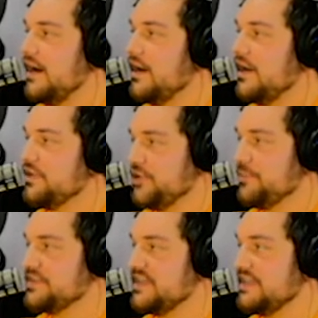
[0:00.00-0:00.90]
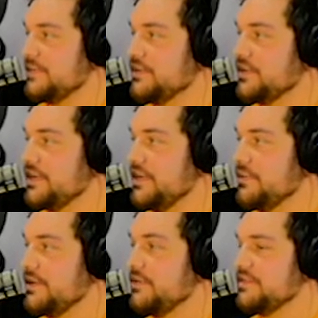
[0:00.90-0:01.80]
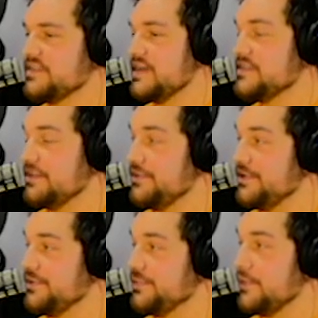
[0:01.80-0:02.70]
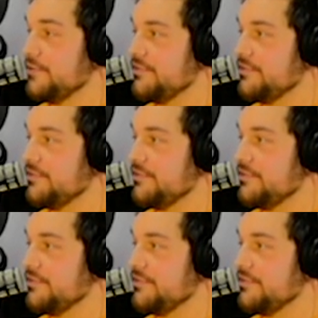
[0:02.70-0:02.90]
100% they would look at you and go, "This guy's clearly a dwarf.